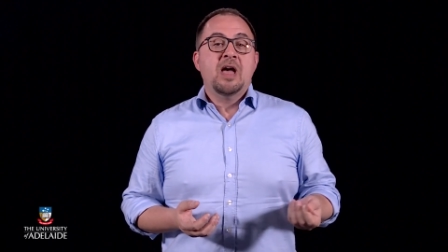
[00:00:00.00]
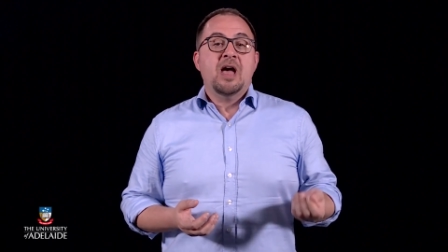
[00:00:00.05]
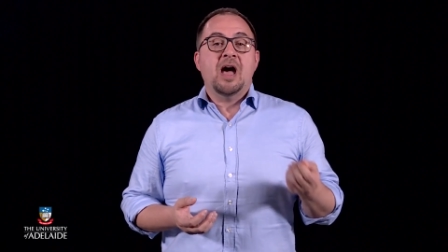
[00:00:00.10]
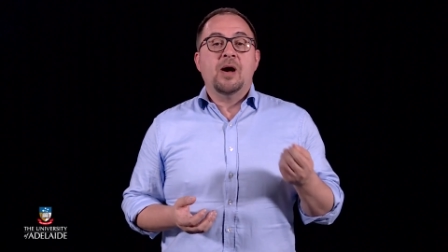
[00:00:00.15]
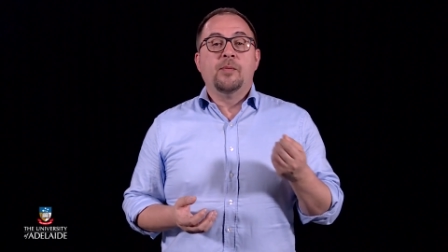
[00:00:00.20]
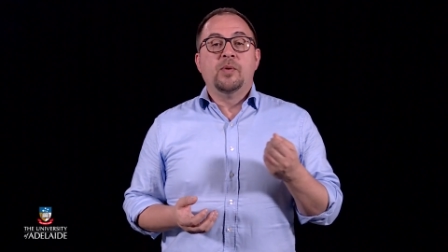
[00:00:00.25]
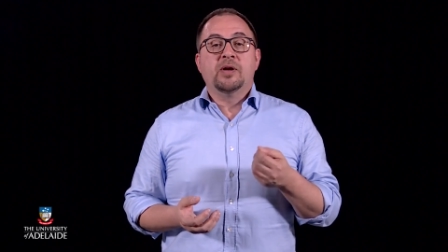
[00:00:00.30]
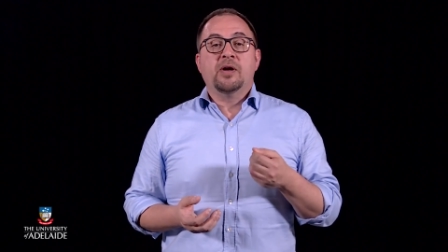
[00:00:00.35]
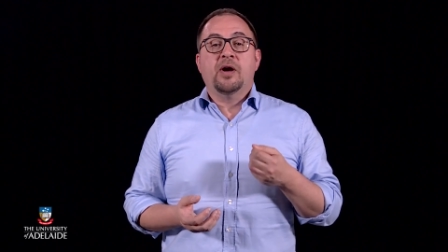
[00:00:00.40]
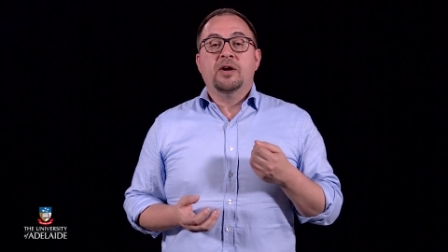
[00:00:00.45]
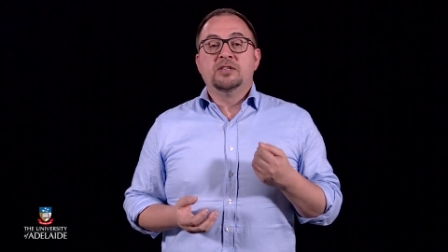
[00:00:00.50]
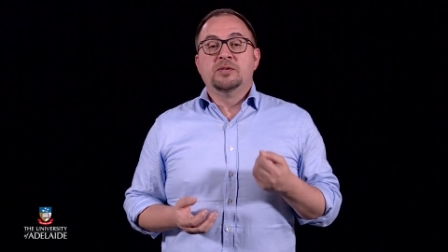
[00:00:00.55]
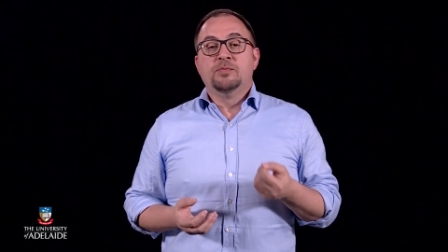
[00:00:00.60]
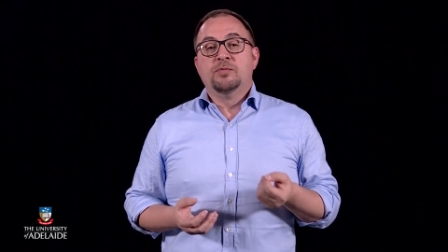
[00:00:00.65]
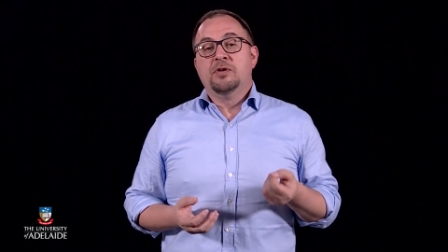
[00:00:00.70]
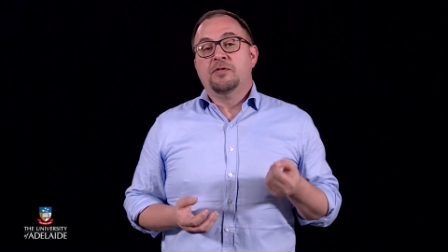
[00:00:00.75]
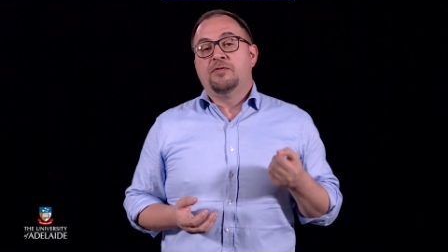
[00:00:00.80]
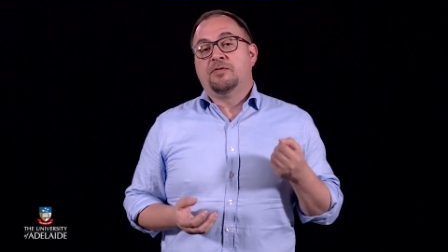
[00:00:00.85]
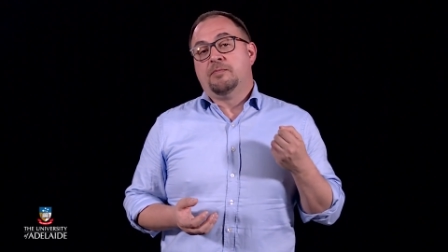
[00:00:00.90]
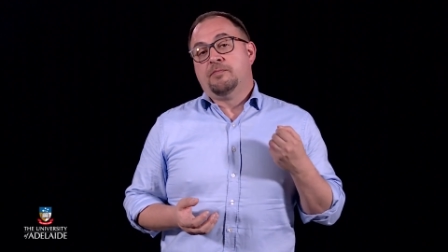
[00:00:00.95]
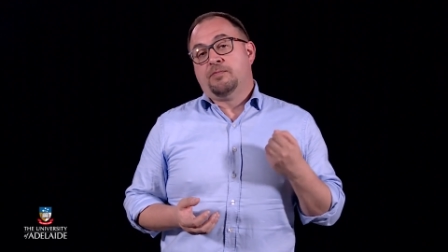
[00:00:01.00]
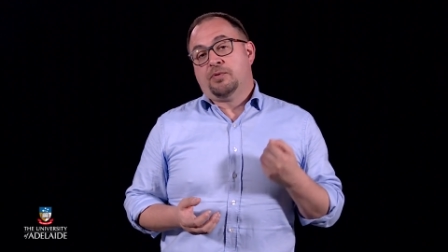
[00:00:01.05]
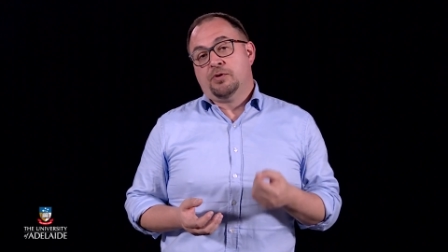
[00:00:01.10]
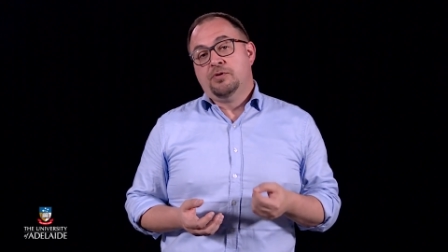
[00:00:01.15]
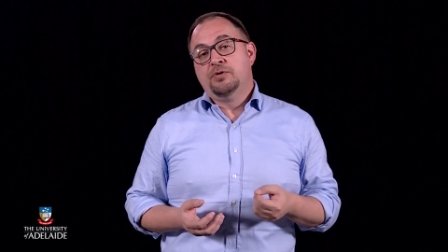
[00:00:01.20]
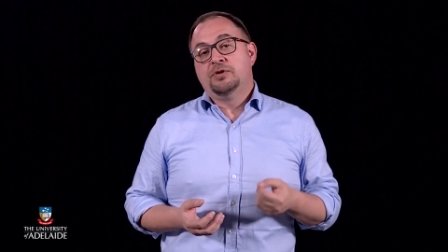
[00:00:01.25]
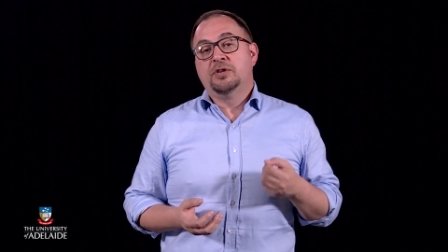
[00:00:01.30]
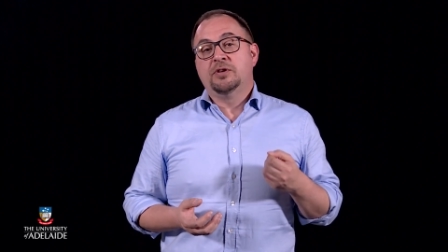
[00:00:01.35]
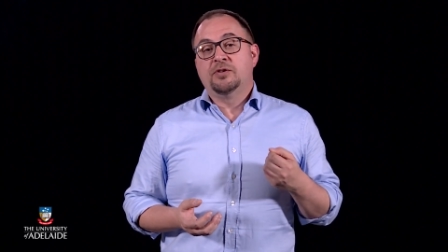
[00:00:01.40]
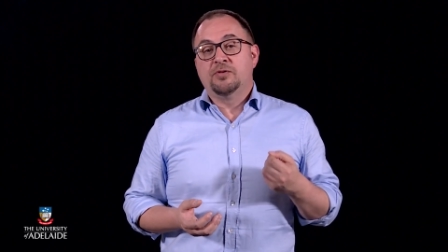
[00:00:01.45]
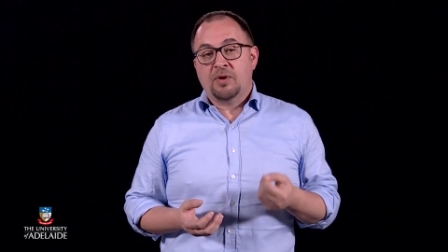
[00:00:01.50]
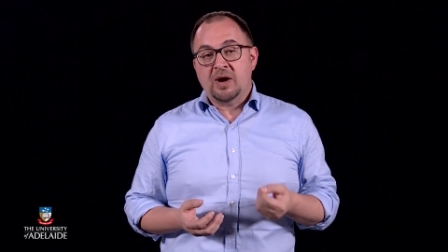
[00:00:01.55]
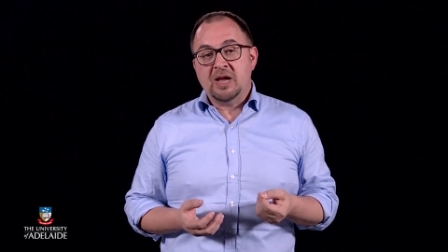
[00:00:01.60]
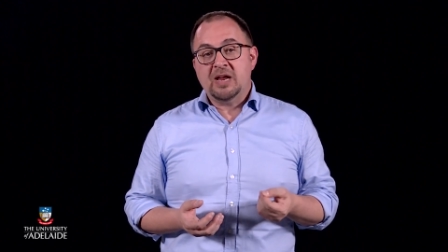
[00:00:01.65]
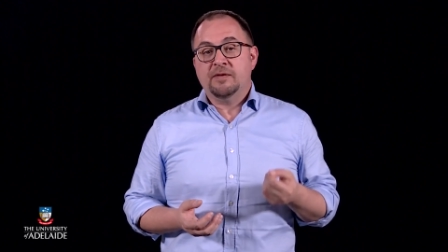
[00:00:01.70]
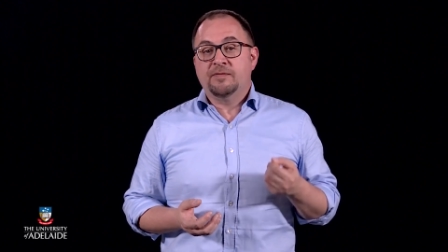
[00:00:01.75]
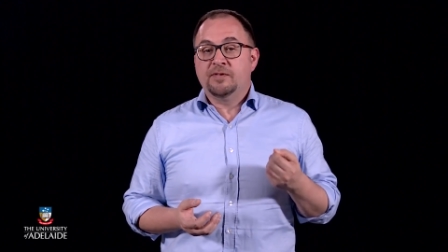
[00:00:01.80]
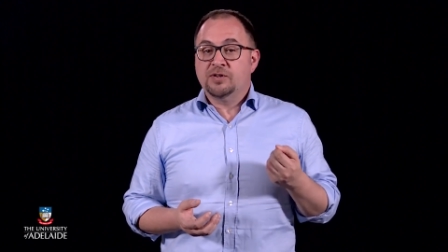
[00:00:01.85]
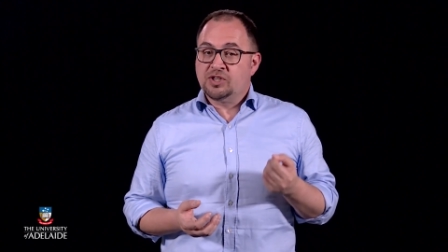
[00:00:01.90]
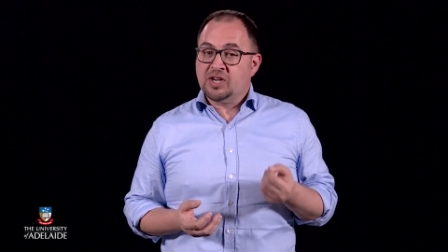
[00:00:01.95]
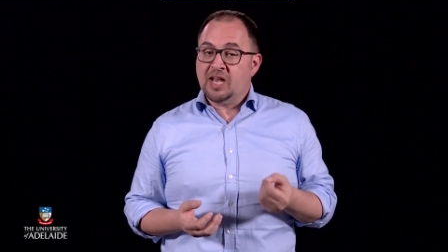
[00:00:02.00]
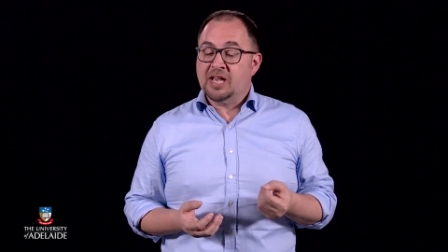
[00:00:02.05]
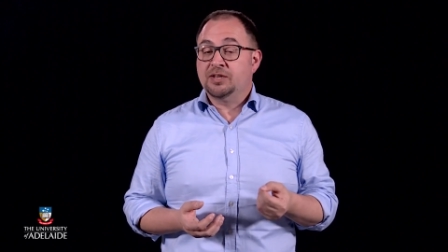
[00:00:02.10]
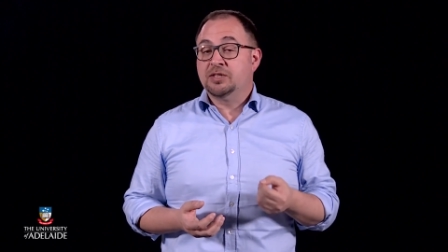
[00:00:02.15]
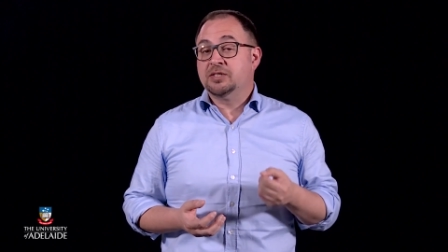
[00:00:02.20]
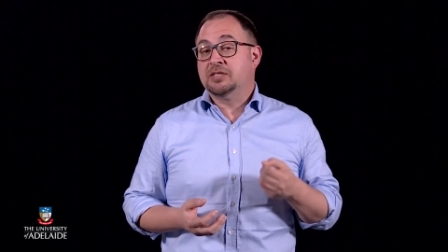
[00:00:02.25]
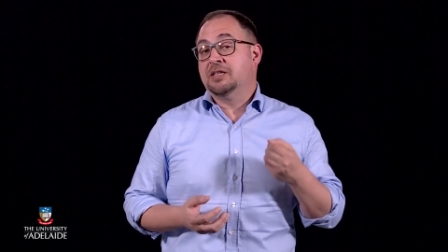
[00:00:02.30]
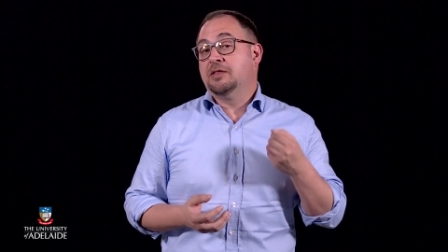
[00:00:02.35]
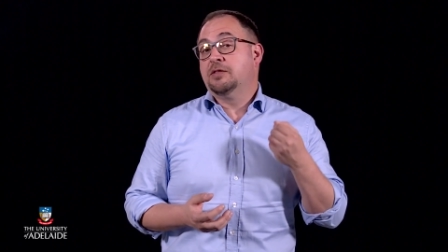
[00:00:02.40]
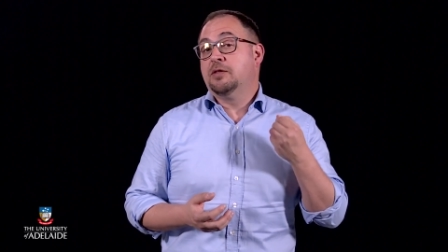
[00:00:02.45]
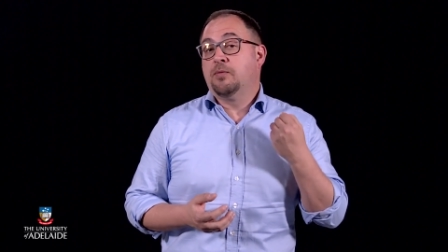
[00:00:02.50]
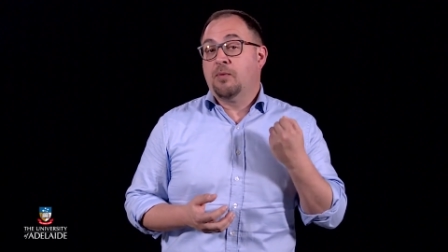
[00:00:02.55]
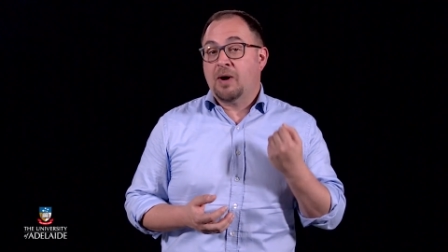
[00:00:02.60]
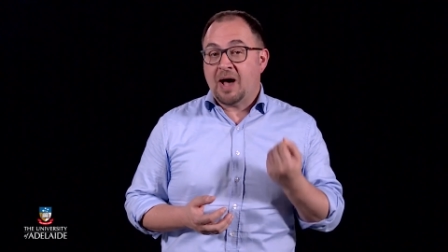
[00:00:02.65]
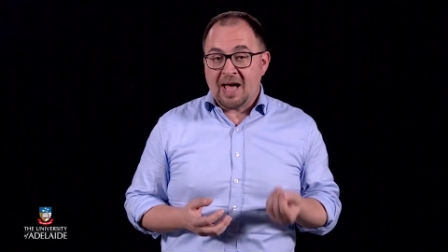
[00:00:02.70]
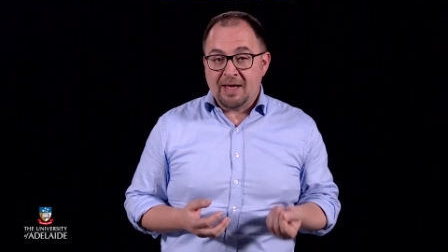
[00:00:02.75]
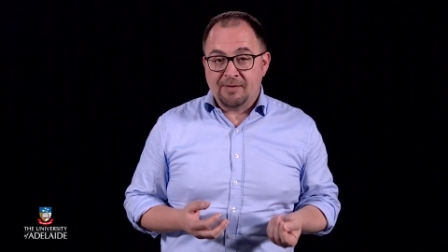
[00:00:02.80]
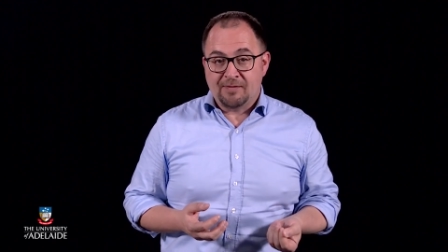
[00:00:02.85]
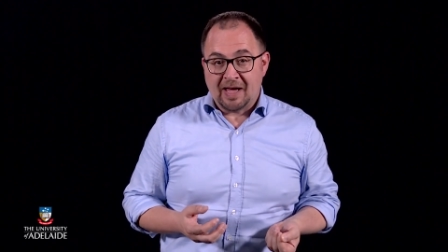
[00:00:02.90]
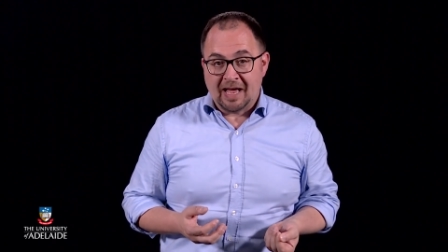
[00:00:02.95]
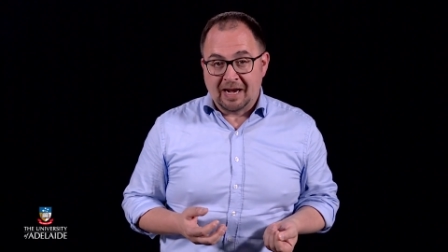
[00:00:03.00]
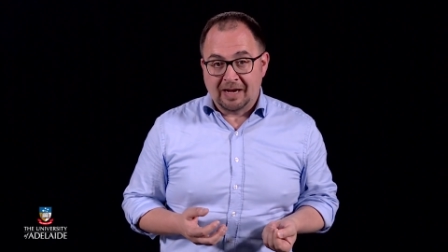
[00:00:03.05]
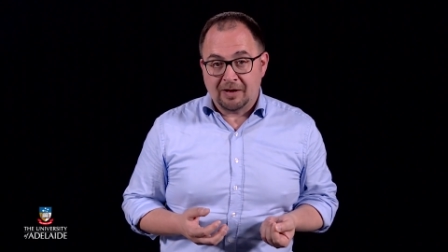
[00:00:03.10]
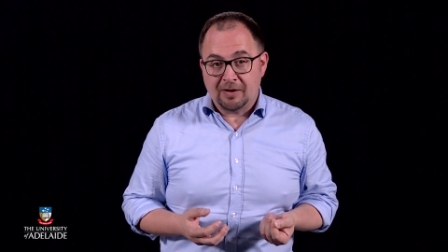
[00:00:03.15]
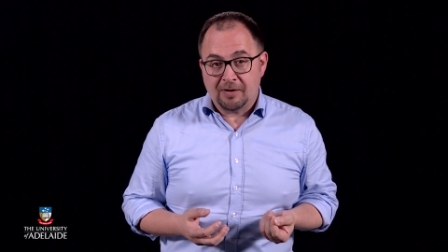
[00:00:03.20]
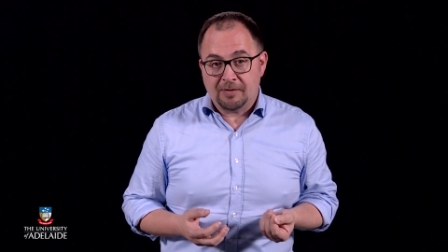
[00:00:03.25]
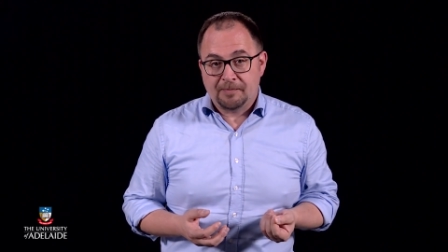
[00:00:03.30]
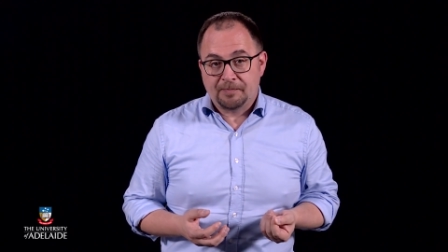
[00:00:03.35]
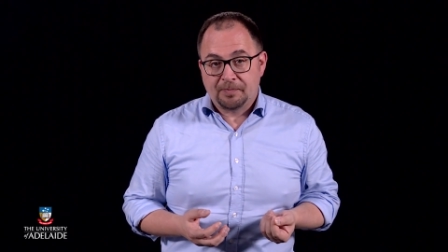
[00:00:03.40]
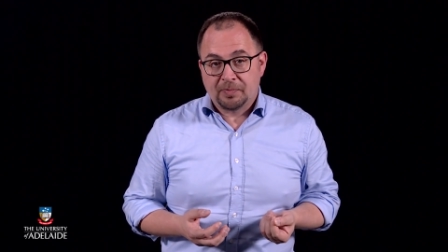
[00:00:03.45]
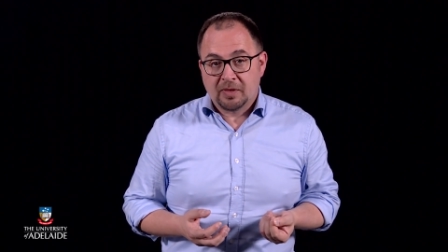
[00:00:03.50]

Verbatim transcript: and we're going to move from blue to green for changes in the y value.